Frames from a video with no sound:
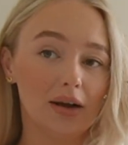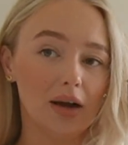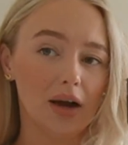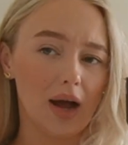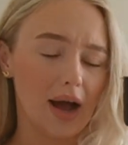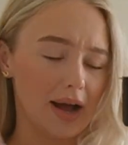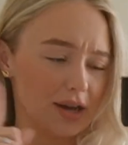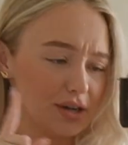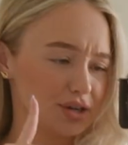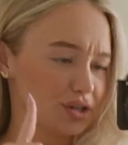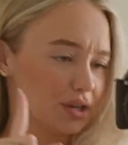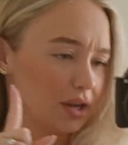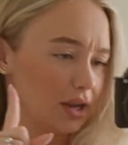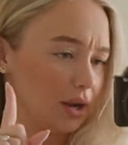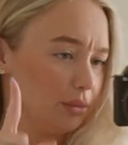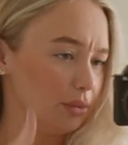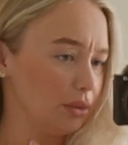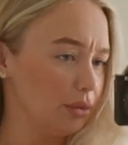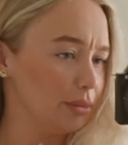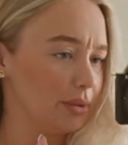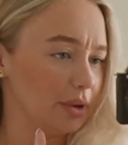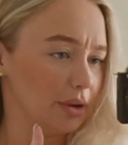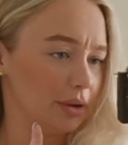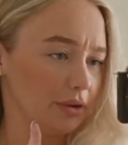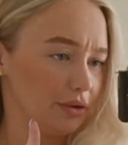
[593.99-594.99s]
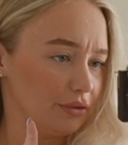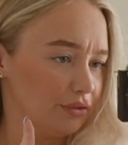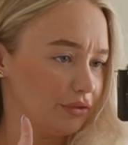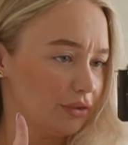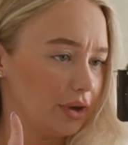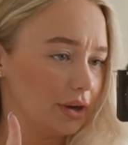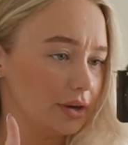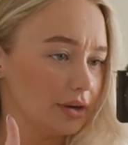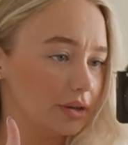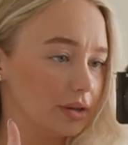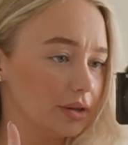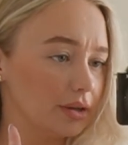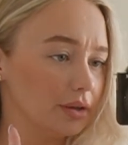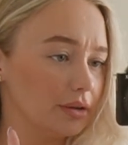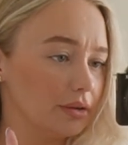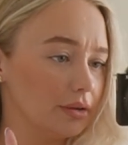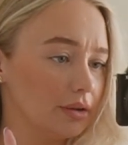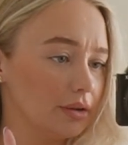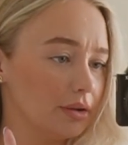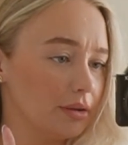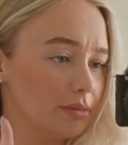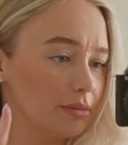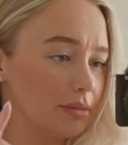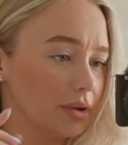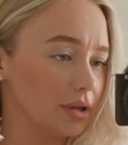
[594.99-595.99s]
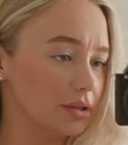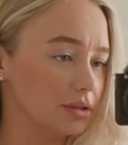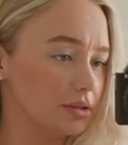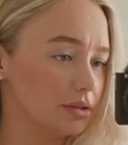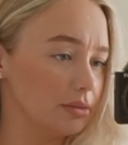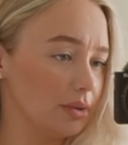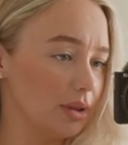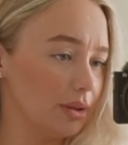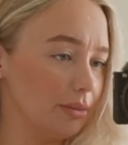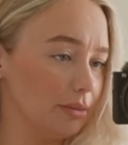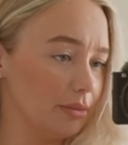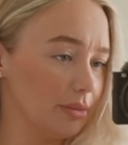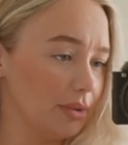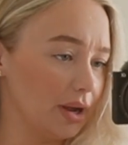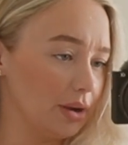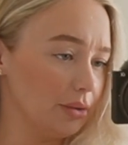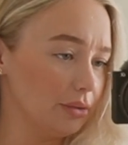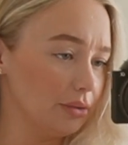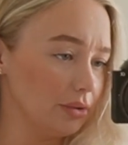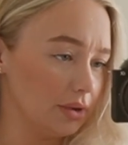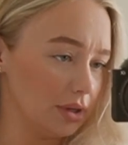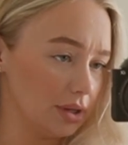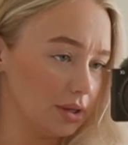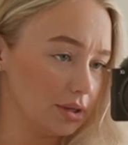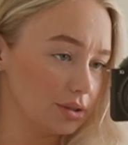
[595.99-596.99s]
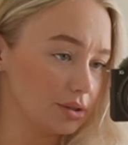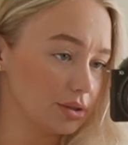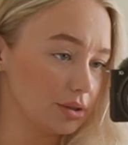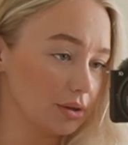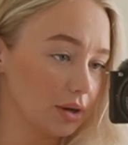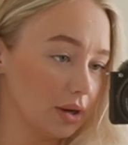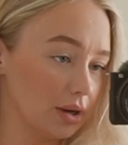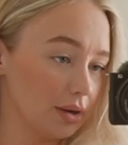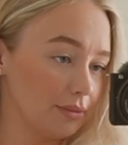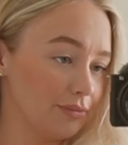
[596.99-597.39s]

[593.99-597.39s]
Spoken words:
actually I will be able to find it because it'll be in my order history.